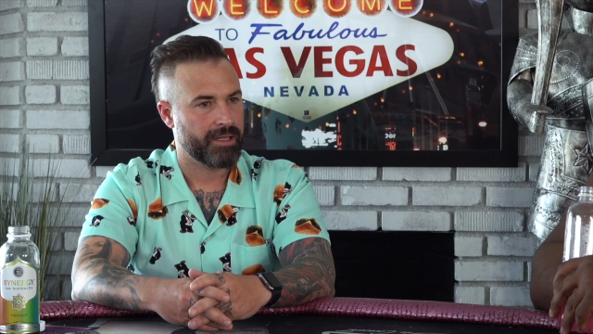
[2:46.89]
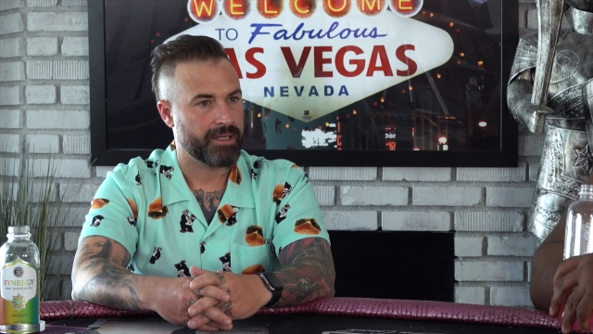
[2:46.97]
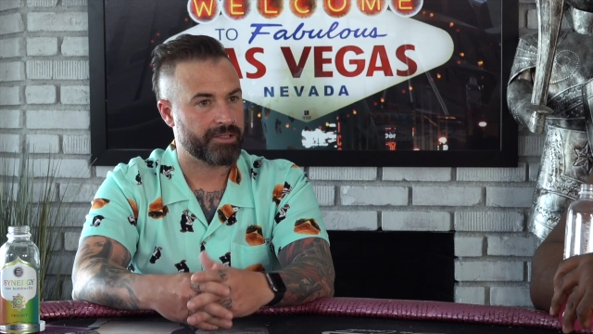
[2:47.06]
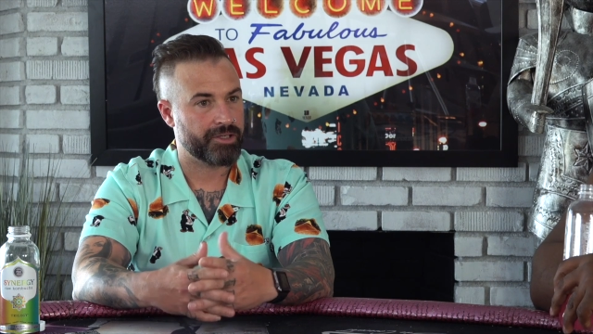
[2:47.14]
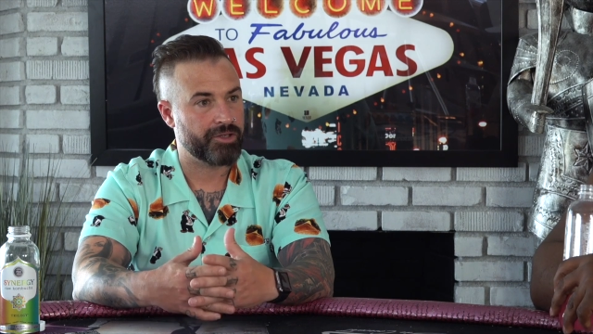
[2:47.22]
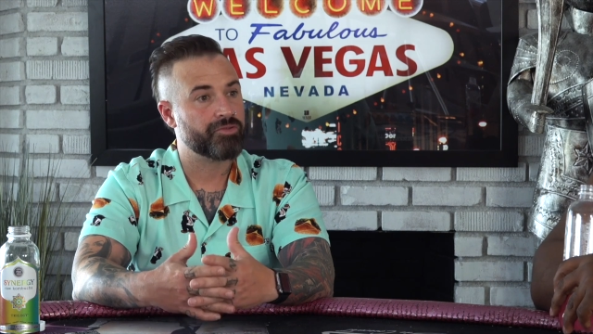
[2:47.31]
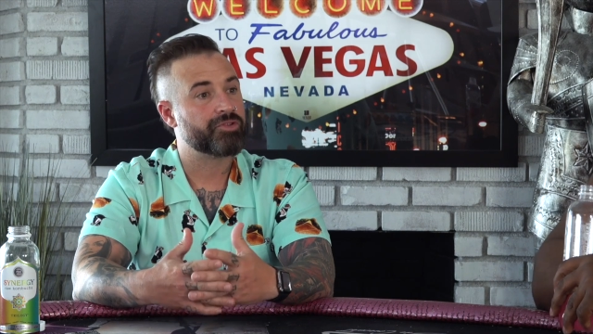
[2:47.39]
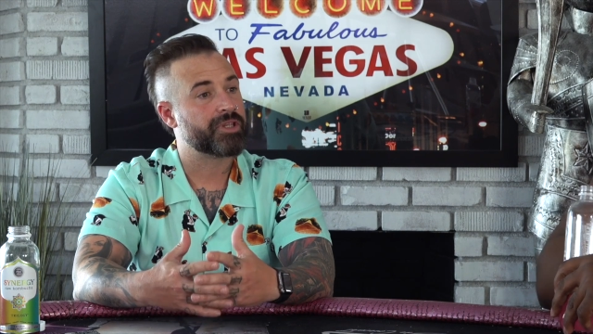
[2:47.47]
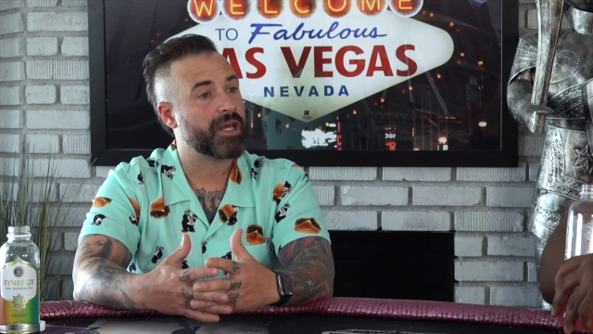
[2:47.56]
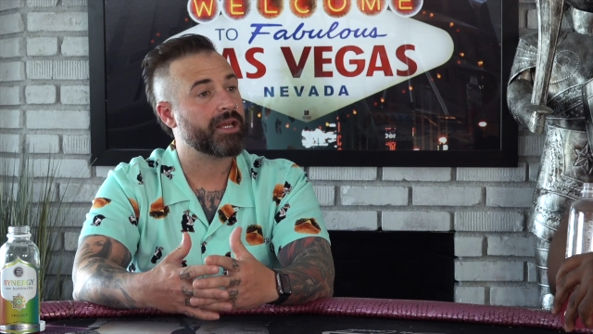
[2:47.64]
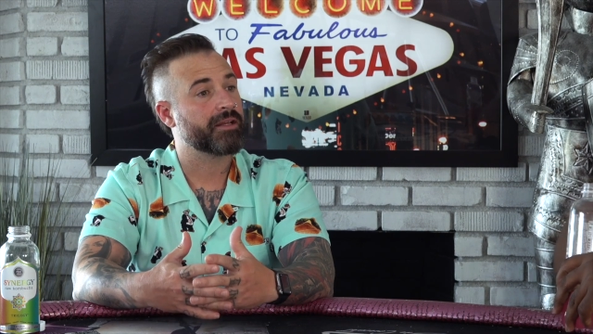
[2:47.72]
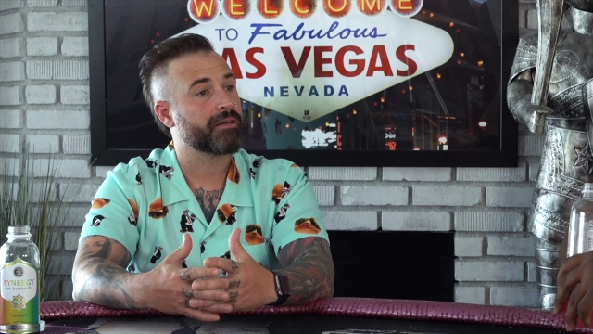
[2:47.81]
a huge
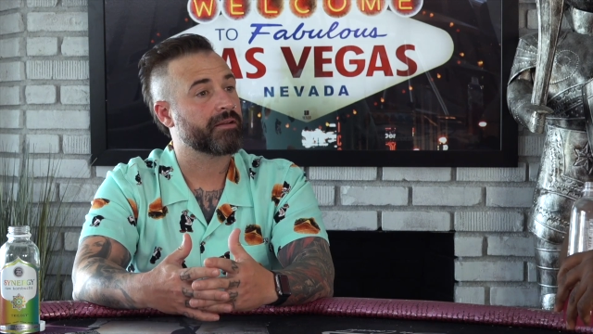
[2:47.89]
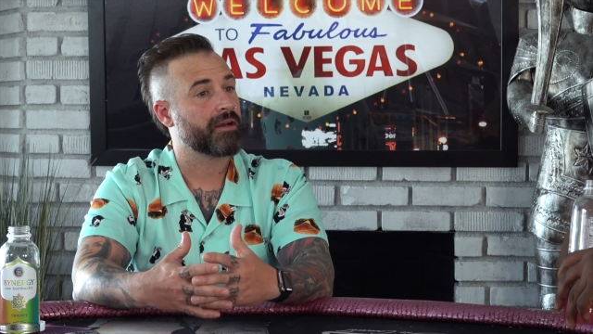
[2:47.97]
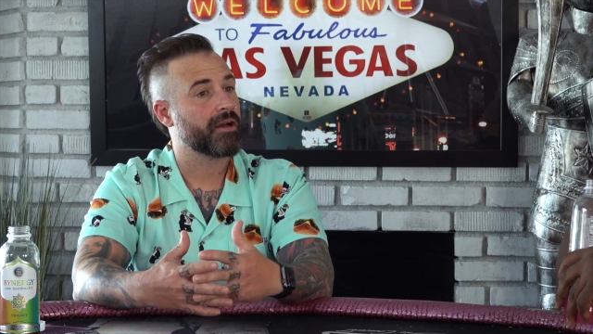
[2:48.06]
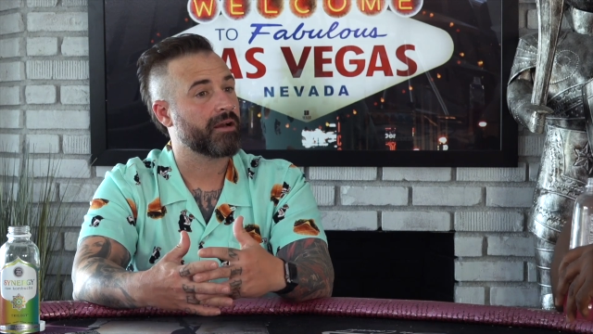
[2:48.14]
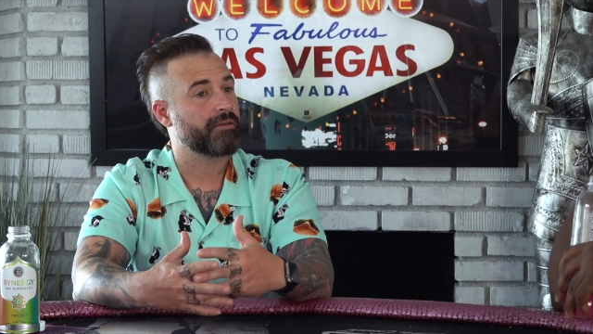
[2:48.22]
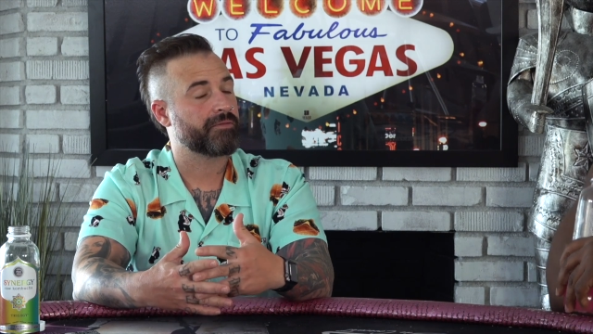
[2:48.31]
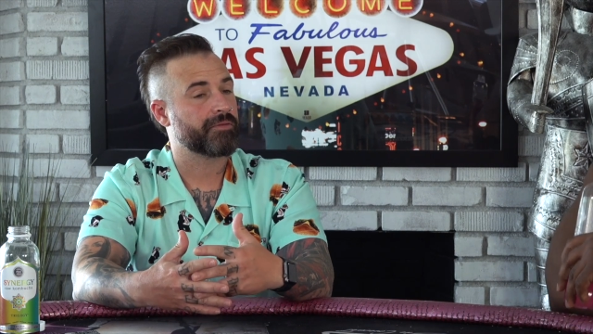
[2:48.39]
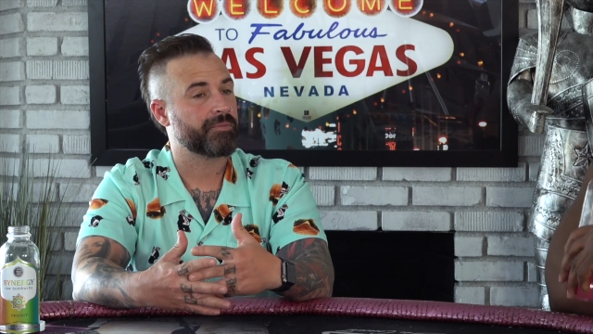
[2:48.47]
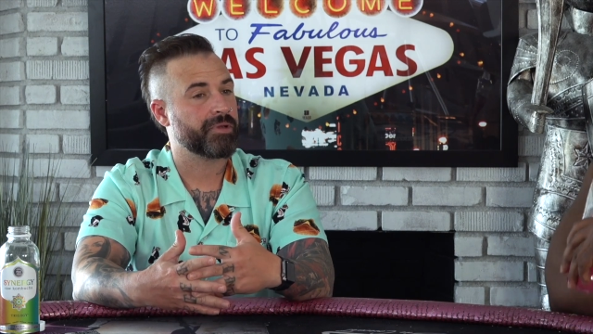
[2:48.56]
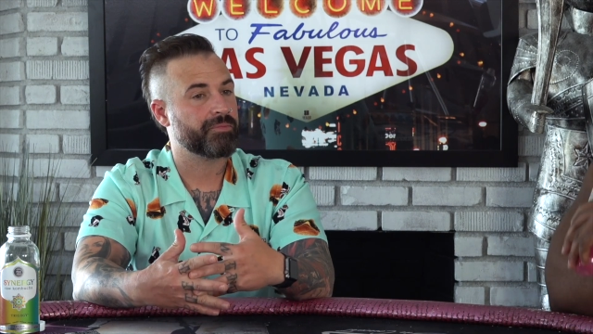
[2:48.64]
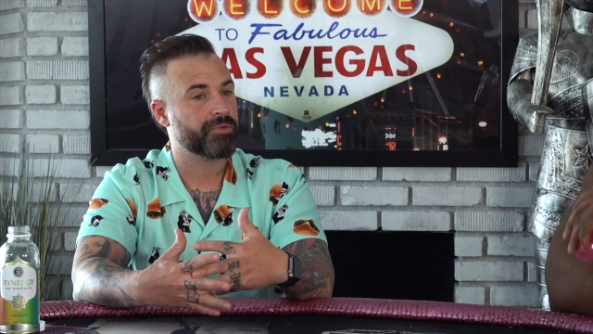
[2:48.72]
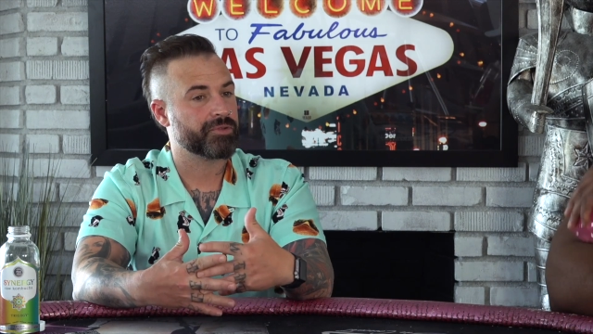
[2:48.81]
thing for
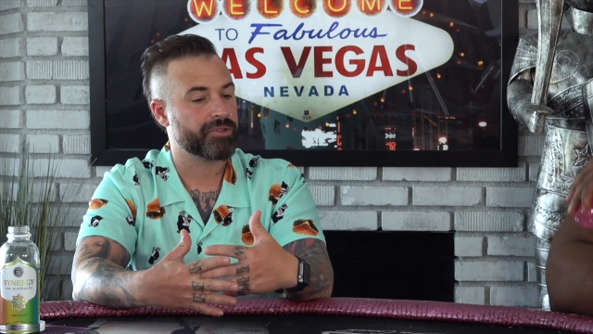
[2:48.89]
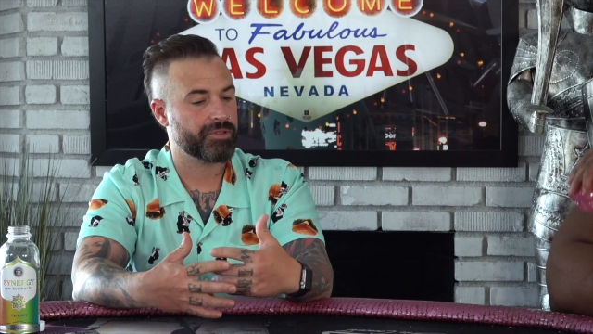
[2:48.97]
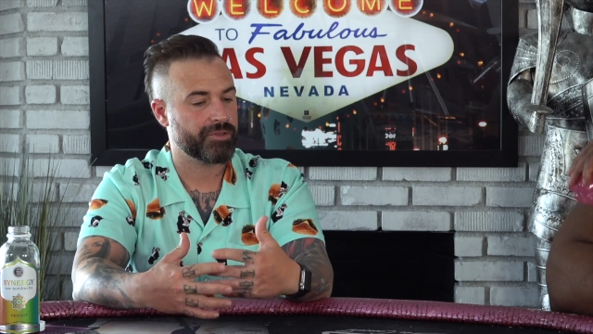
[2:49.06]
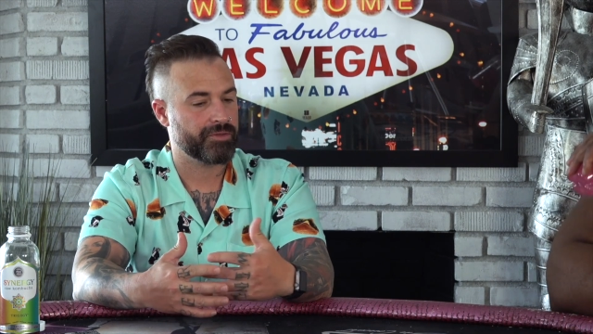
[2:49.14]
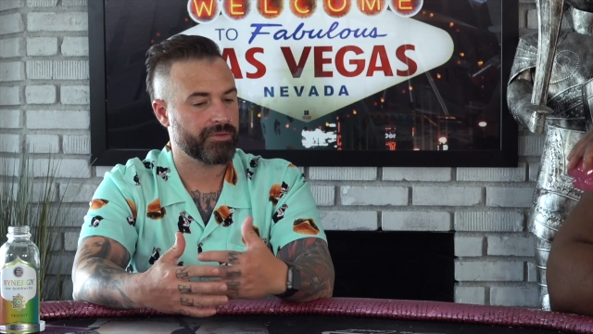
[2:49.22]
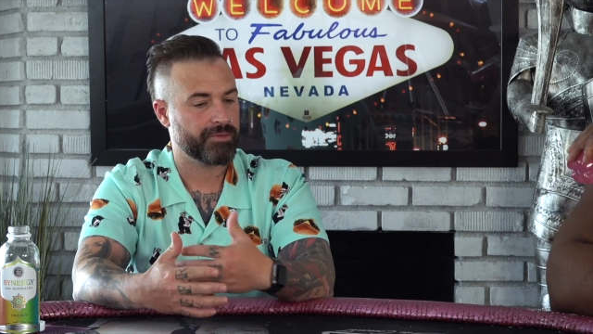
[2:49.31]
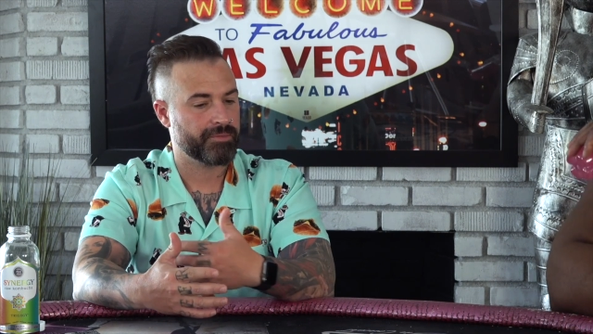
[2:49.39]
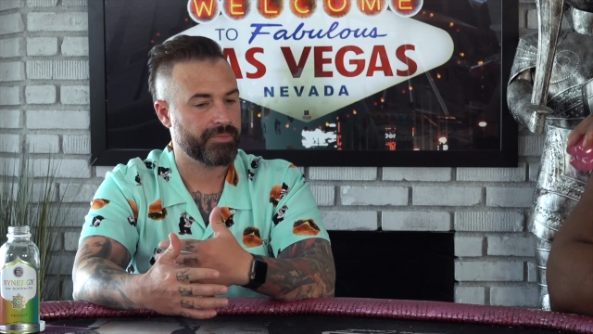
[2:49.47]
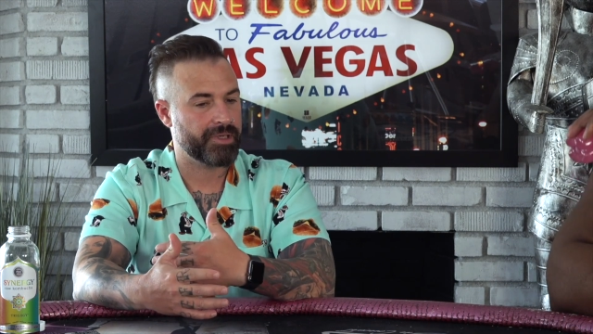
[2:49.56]
people to